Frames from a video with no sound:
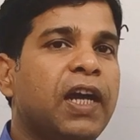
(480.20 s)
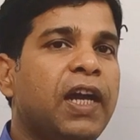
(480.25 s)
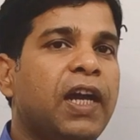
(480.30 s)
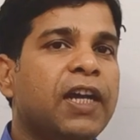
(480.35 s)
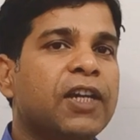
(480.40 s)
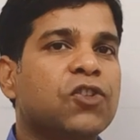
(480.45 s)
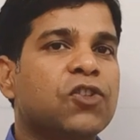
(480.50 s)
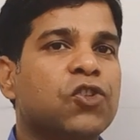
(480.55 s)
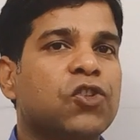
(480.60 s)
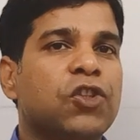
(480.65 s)

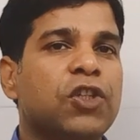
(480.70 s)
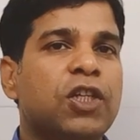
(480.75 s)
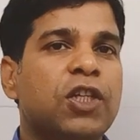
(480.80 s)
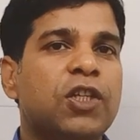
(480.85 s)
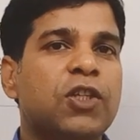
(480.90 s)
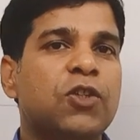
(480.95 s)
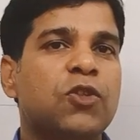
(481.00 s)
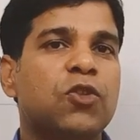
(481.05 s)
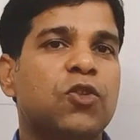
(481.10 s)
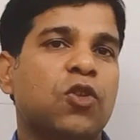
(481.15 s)

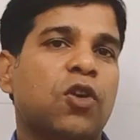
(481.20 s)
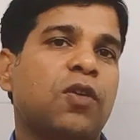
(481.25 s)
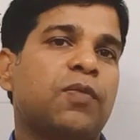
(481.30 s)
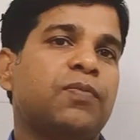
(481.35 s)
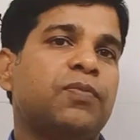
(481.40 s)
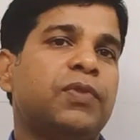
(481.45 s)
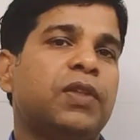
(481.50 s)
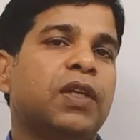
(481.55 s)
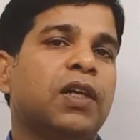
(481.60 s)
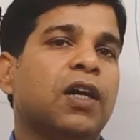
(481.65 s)
exchange
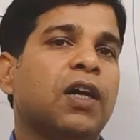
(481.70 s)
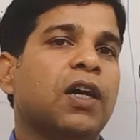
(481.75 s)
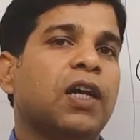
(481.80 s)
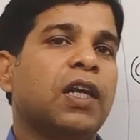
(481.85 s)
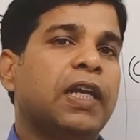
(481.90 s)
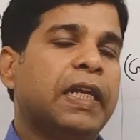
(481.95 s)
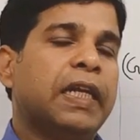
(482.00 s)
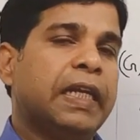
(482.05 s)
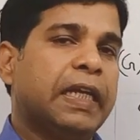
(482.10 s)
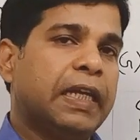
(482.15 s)
of the
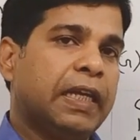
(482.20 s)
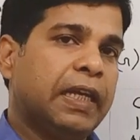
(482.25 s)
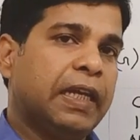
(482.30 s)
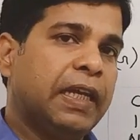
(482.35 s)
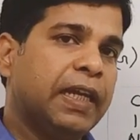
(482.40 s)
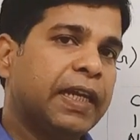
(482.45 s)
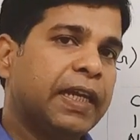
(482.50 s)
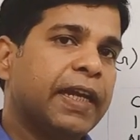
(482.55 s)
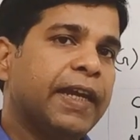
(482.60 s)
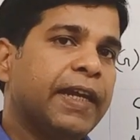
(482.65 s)

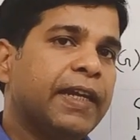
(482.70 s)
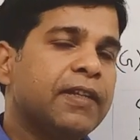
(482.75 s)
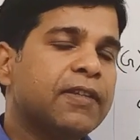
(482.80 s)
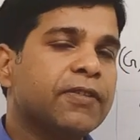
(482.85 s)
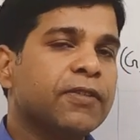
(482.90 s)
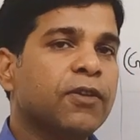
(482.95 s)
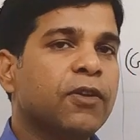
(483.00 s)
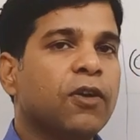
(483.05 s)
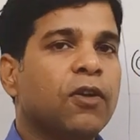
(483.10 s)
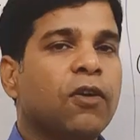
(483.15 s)
ligands
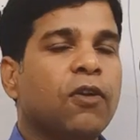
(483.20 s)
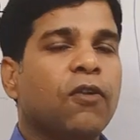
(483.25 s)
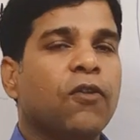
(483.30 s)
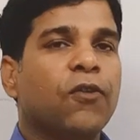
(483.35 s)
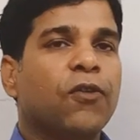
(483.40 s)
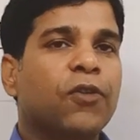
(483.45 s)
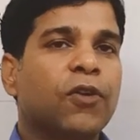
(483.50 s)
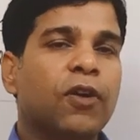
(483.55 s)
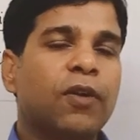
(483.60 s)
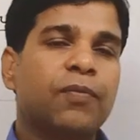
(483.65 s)

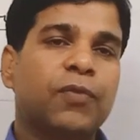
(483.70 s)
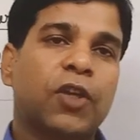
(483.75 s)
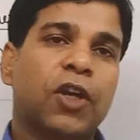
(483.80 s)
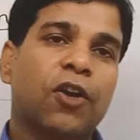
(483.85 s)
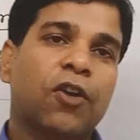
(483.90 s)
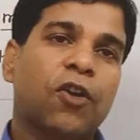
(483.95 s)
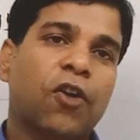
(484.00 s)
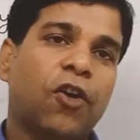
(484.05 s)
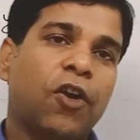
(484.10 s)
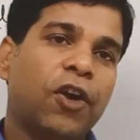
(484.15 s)
from the
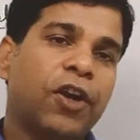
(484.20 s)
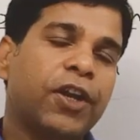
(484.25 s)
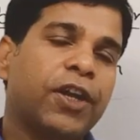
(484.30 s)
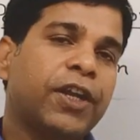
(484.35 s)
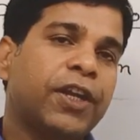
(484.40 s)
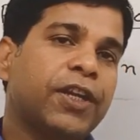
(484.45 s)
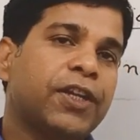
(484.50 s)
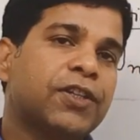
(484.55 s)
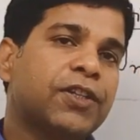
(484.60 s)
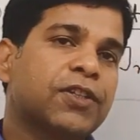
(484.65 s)

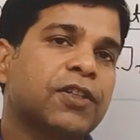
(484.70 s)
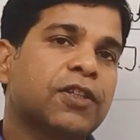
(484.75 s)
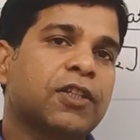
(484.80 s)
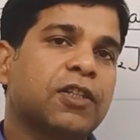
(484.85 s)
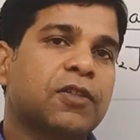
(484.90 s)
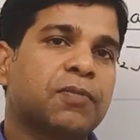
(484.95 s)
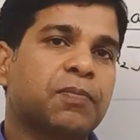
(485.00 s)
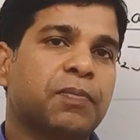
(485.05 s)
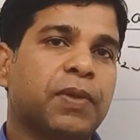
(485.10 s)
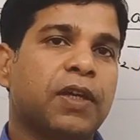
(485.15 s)
coordination
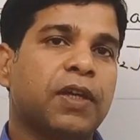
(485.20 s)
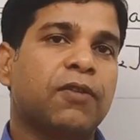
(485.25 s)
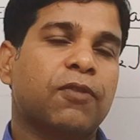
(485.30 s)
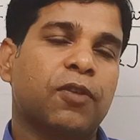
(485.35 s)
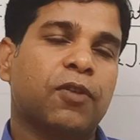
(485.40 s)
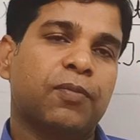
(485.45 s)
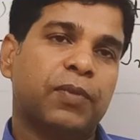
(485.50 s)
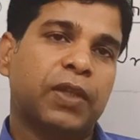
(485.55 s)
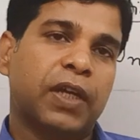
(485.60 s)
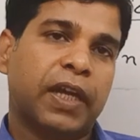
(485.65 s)
pair,
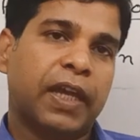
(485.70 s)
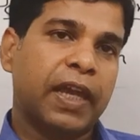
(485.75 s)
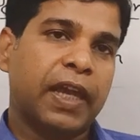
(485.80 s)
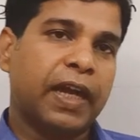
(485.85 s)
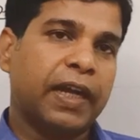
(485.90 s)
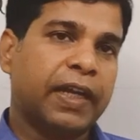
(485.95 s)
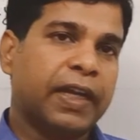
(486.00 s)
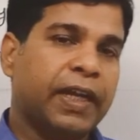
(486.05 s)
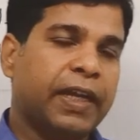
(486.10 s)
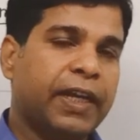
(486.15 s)
from the
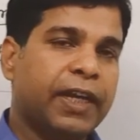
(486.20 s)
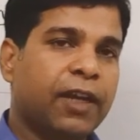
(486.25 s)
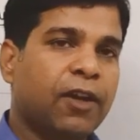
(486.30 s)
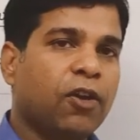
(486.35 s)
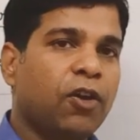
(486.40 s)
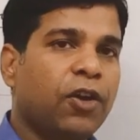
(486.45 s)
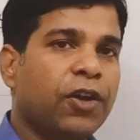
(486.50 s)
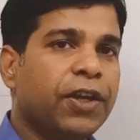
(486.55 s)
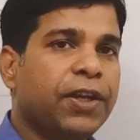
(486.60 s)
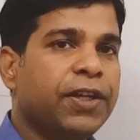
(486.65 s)
cationic
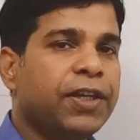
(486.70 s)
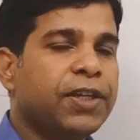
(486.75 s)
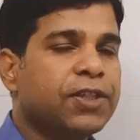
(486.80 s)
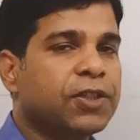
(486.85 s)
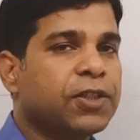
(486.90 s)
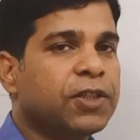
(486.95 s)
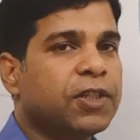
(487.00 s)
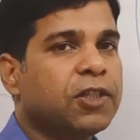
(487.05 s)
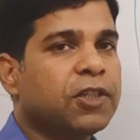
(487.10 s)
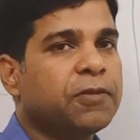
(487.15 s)

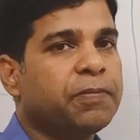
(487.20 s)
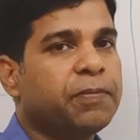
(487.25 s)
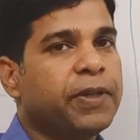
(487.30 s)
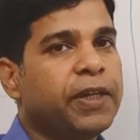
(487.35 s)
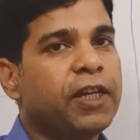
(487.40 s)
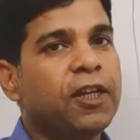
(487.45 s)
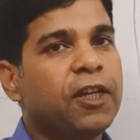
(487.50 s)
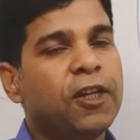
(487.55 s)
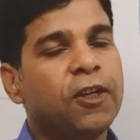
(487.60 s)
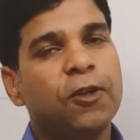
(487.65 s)
coordination
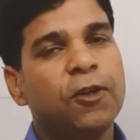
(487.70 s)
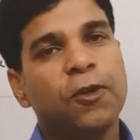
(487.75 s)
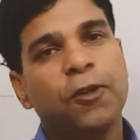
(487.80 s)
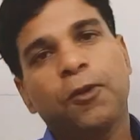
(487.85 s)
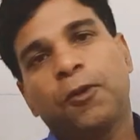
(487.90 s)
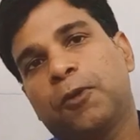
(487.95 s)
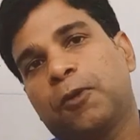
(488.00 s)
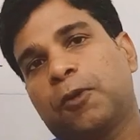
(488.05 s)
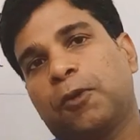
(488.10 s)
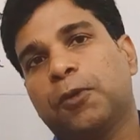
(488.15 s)
pair
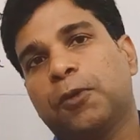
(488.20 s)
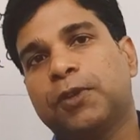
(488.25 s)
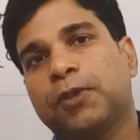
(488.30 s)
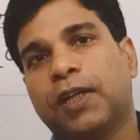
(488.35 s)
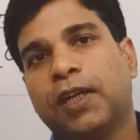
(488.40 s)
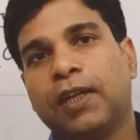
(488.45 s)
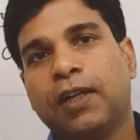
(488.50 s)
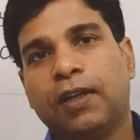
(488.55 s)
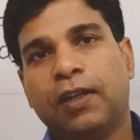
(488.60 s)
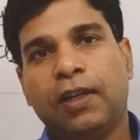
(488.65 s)
to
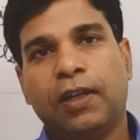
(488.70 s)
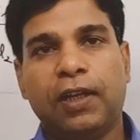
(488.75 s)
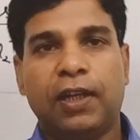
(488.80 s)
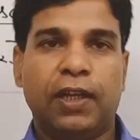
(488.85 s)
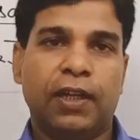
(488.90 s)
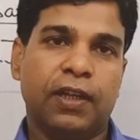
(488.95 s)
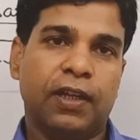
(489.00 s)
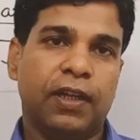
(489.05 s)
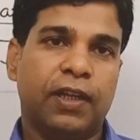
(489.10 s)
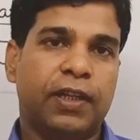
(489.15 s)
the
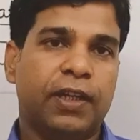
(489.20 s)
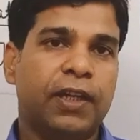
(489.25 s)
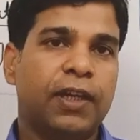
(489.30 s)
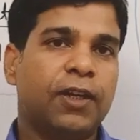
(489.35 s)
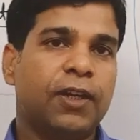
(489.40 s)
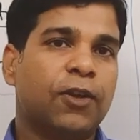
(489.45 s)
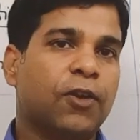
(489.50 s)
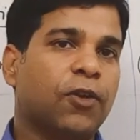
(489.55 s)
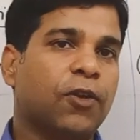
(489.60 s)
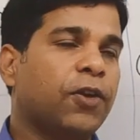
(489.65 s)

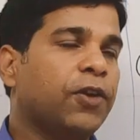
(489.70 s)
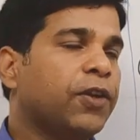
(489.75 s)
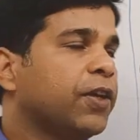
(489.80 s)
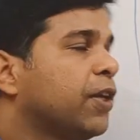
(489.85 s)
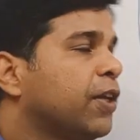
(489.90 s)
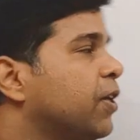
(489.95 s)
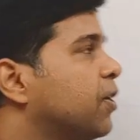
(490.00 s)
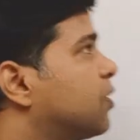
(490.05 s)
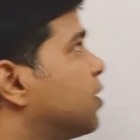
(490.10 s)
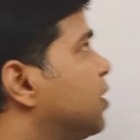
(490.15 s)
anionic
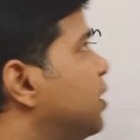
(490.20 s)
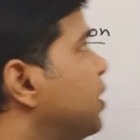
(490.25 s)
coordination